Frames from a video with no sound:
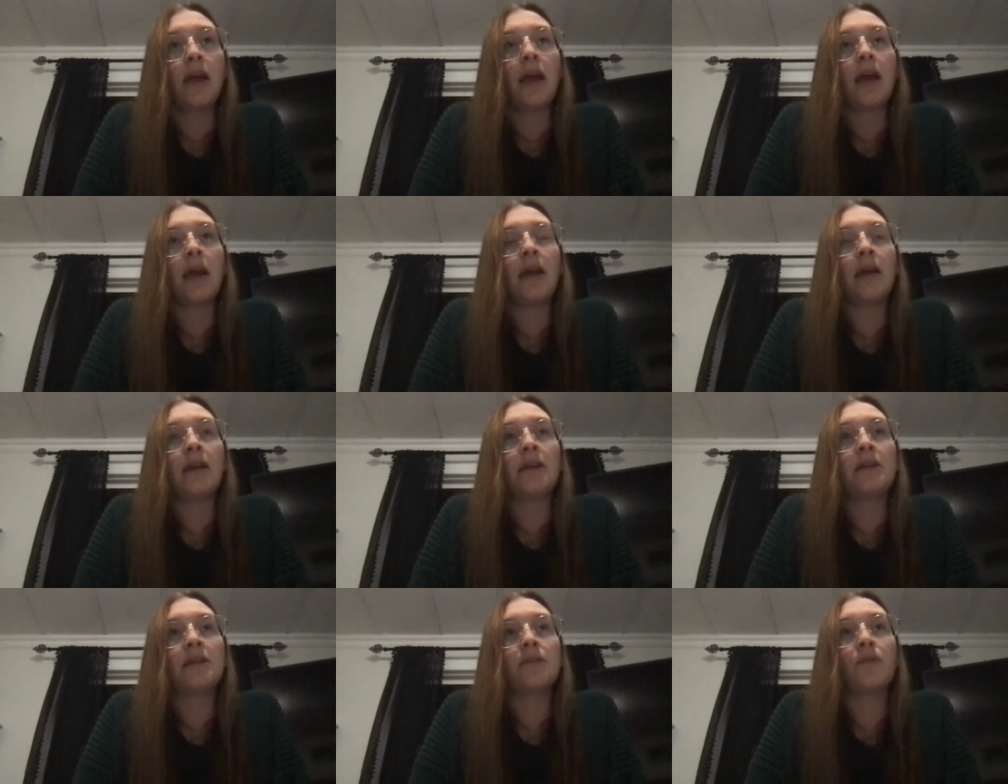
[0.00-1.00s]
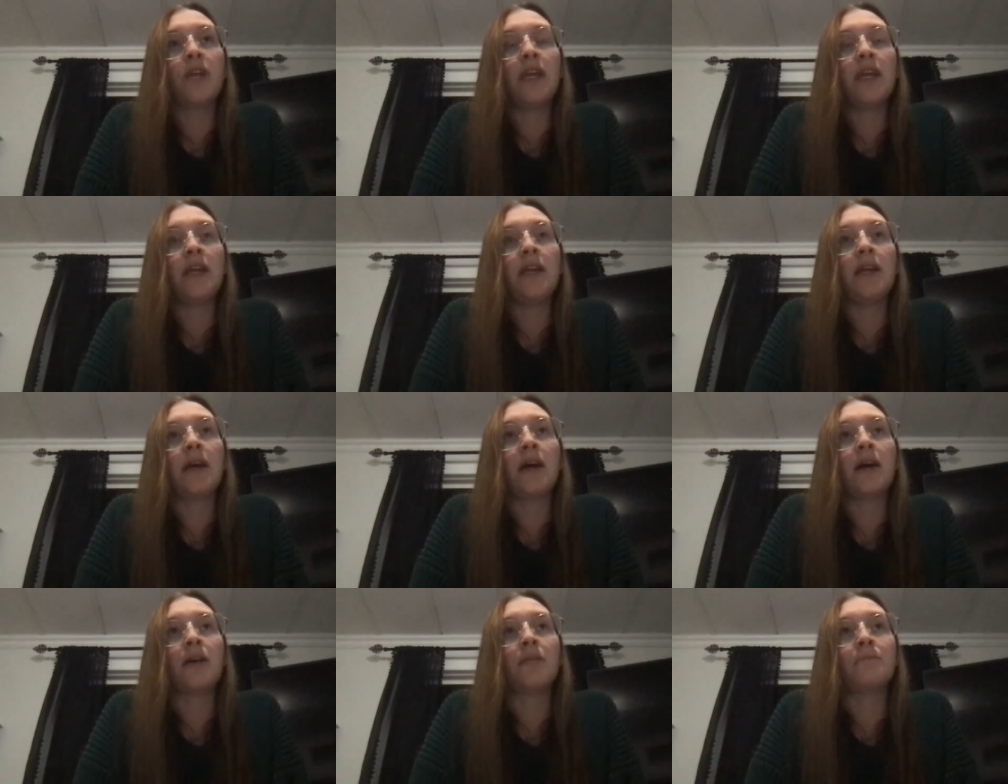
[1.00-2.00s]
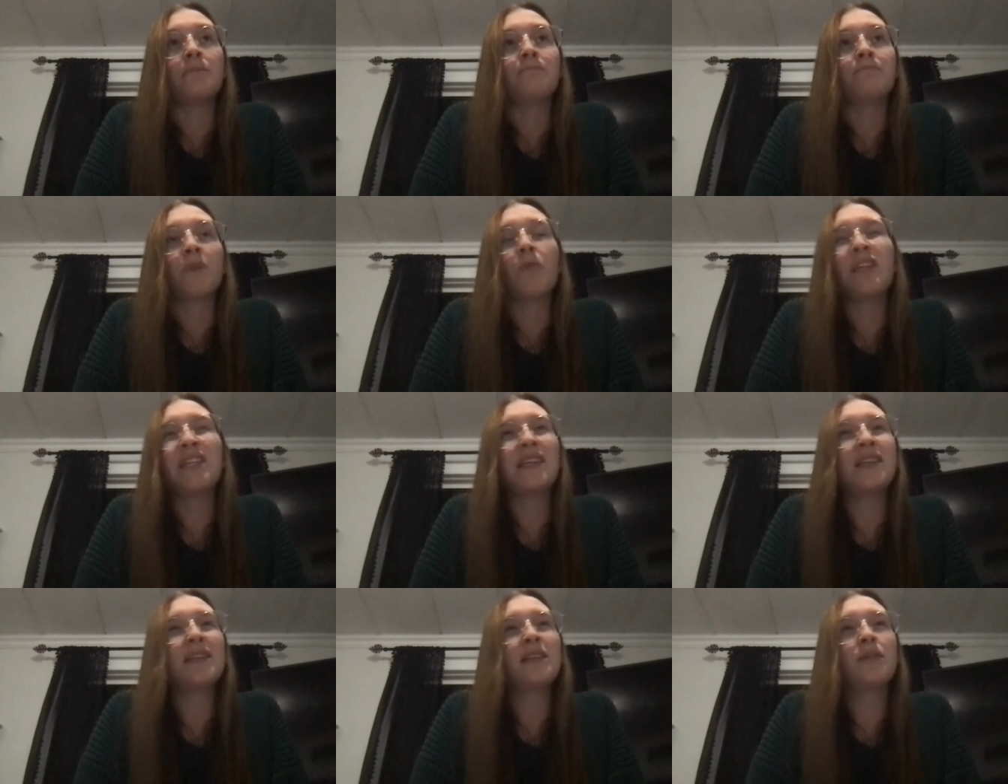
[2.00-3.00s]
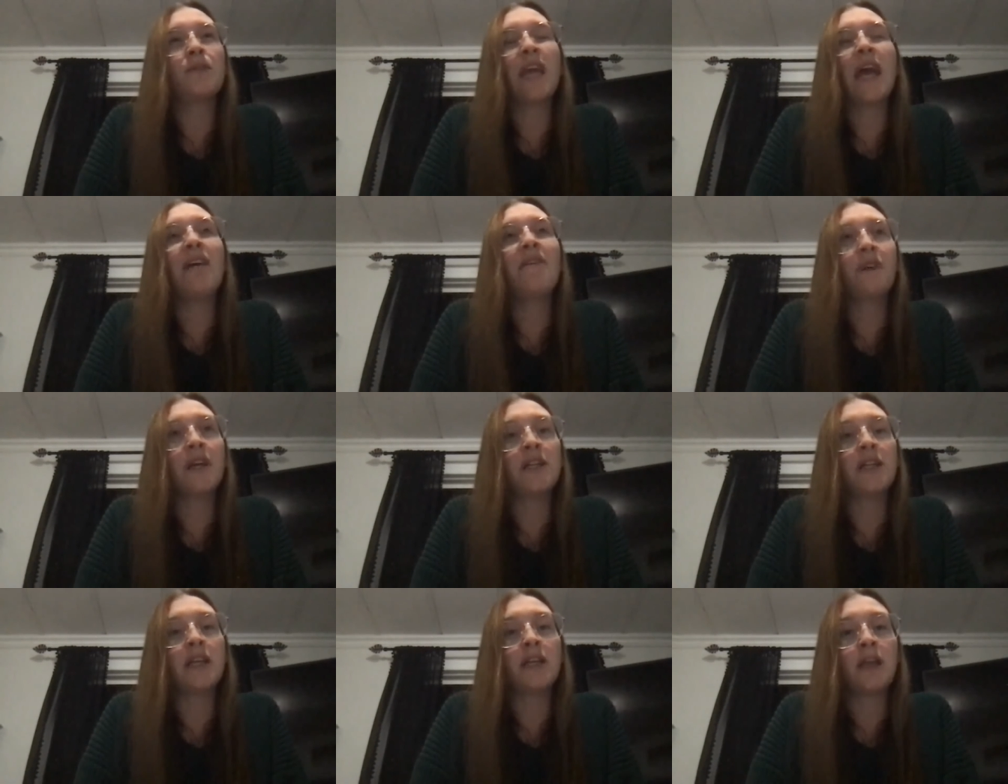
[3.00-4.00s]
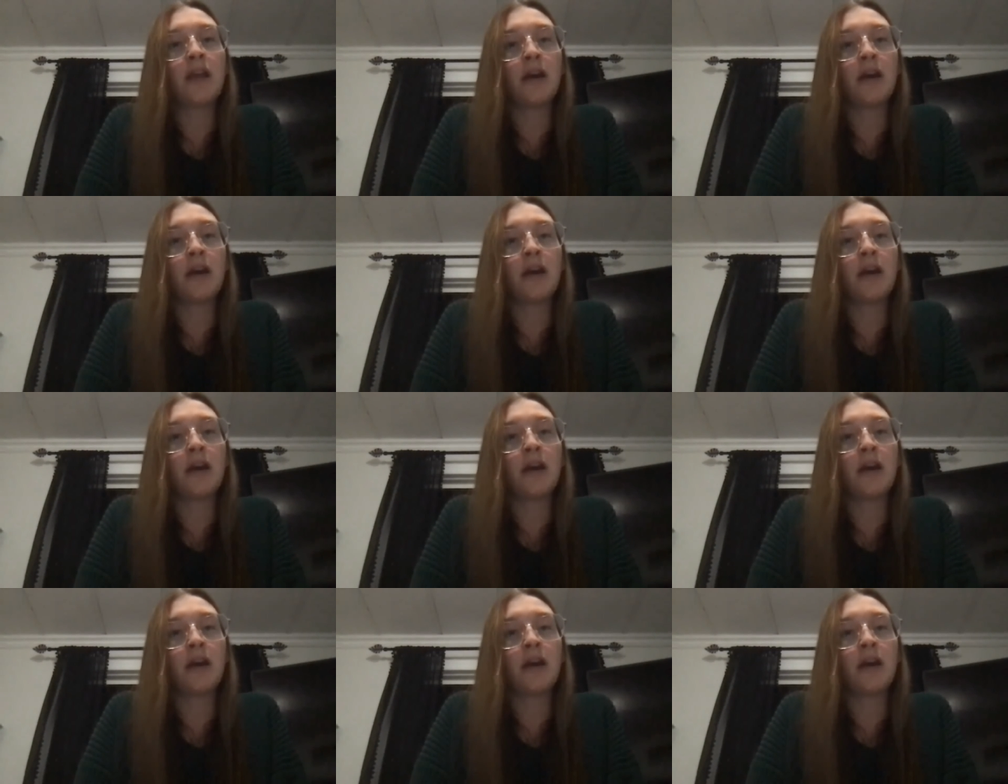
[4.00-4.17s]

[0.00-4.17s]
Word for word: And we um, we didn't we had funding.